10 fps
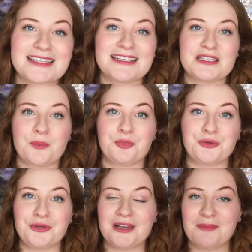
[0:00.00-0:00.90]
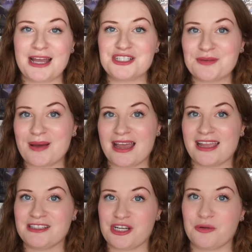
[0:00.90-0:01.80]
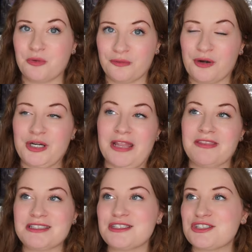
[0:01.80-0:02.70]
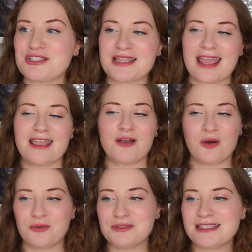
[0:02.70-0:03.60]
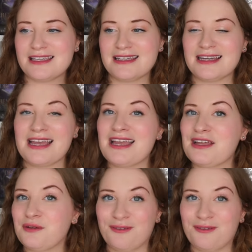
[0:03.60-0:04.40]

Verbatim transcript: Next is Brood and Magic by Jenna Wolfhart, and this is just a cozy